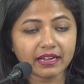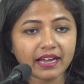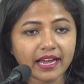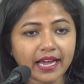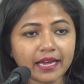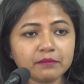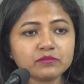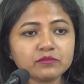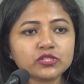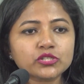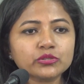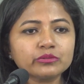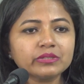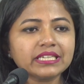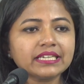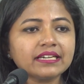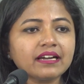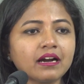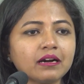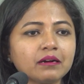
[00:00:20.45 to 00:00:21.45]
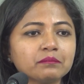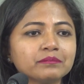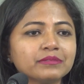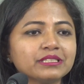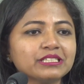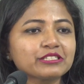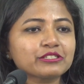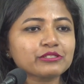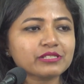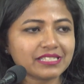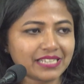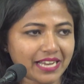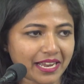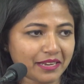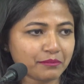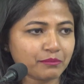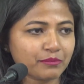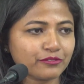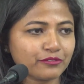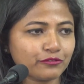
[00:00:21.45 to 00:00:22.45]
I'm truly humbled to
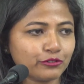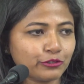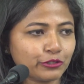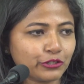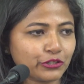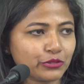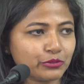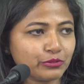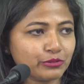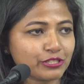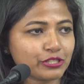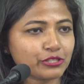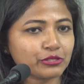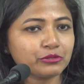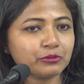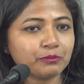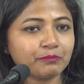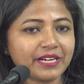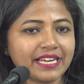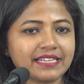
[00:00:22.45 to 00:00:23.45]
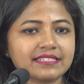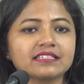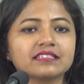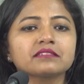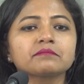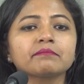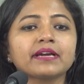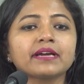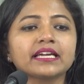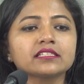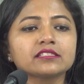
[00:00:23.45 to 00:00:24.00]
stand before you to present my